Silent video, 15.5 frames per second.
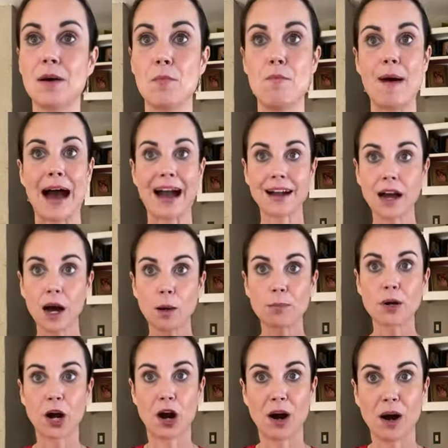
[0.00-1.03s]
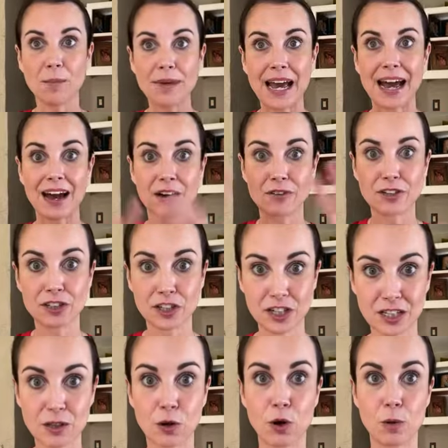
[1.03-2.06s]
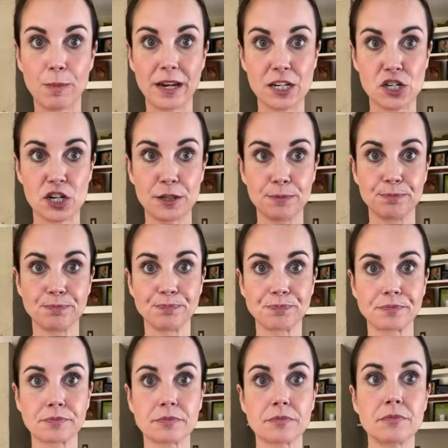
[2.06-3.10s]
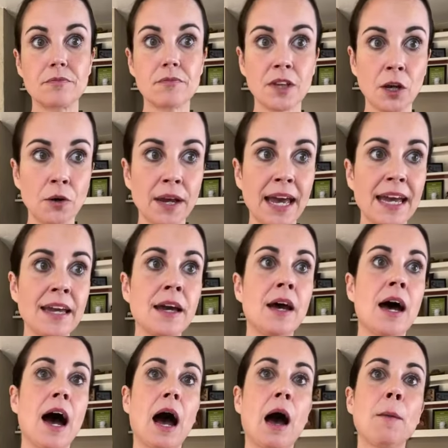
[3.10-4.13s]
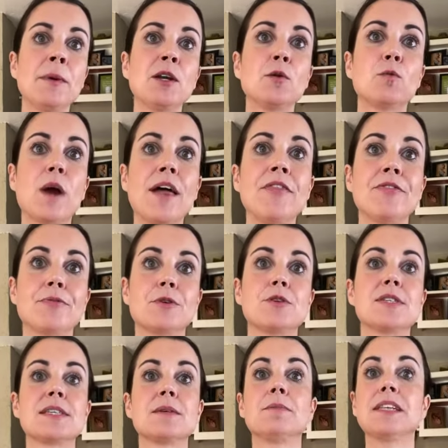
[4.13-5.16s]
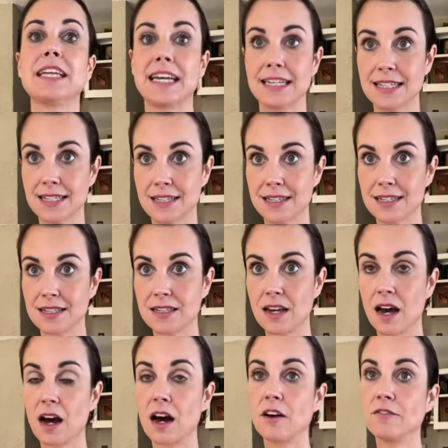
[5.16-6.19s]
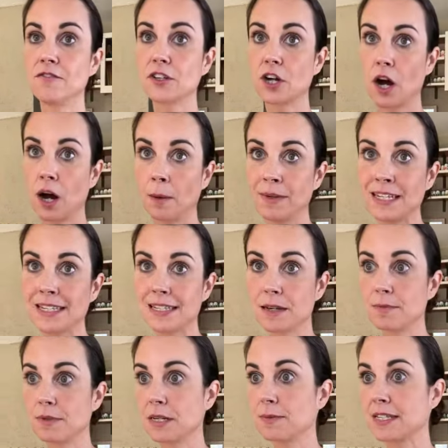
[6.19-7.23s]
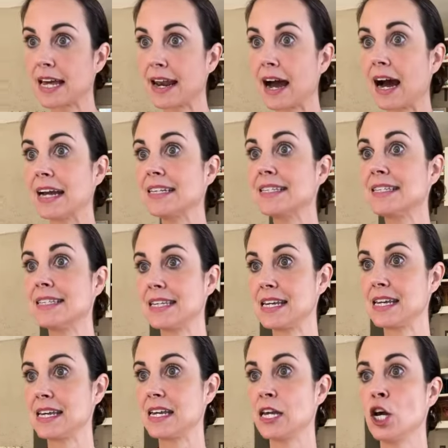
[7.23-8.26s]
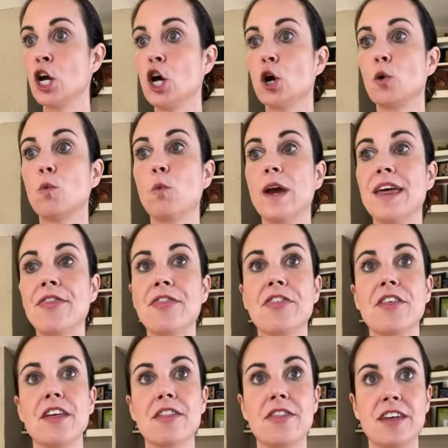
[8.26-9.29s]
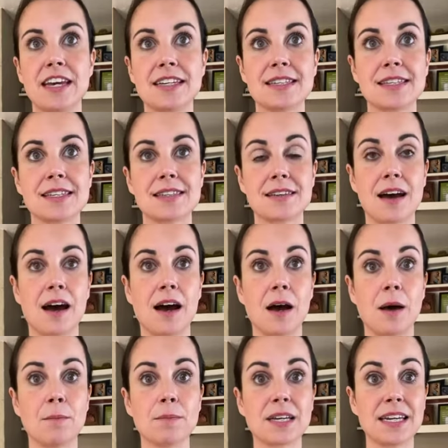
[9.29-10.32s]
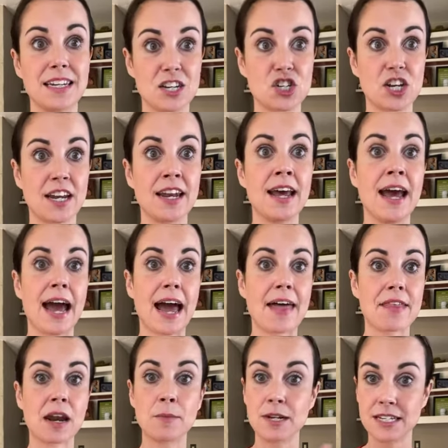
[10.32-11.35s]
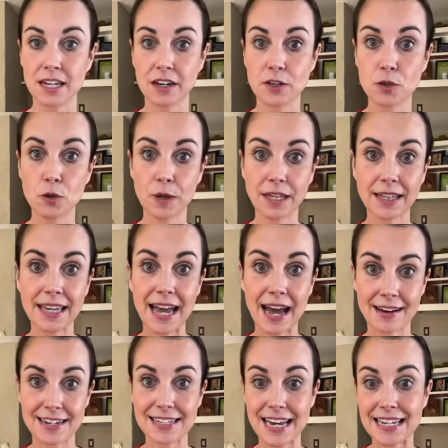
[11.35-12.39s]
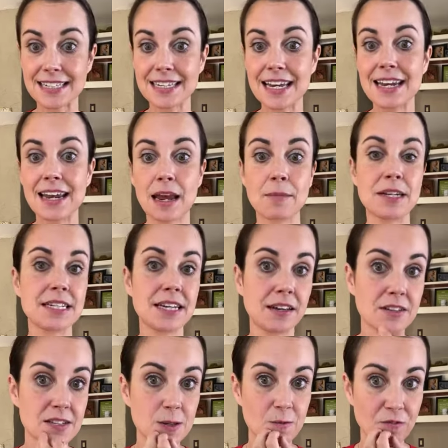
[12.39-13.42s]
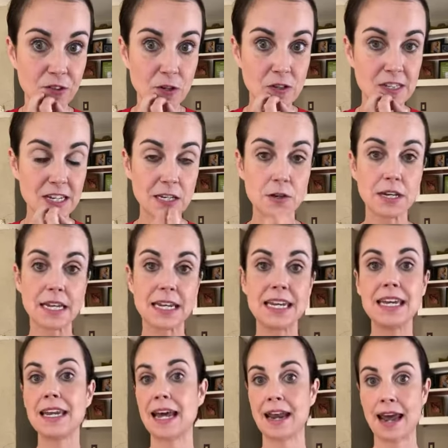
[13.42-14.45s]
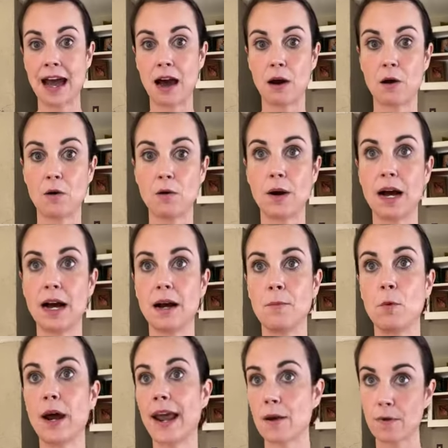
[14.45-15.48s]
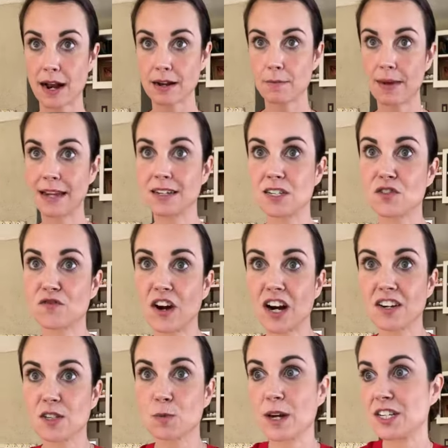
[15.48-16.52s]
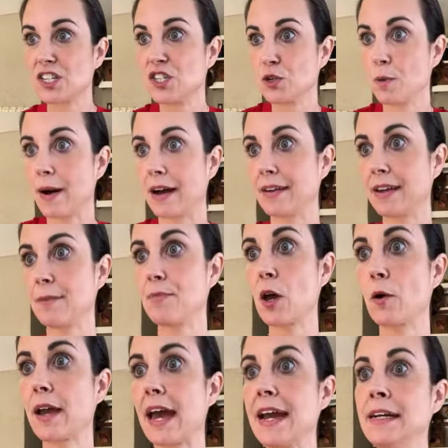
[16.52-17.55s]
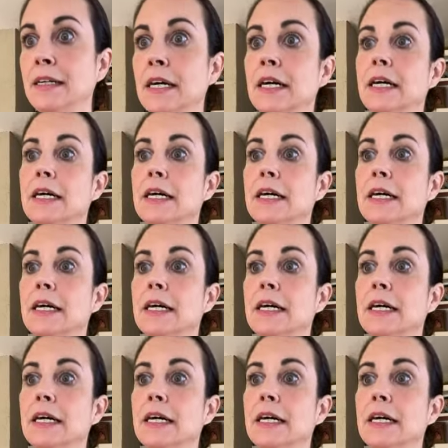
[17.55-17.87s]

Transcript: back up, calm down, look at the whole picture. Okay, I'm gonna run through some lists of common symptoms that I see with this um, condition. And then I'm going to tell you quickly how to test it. And I'm going to tell you some foods that you can eat and how, um, what I recommend as far as what to do about it. Okay.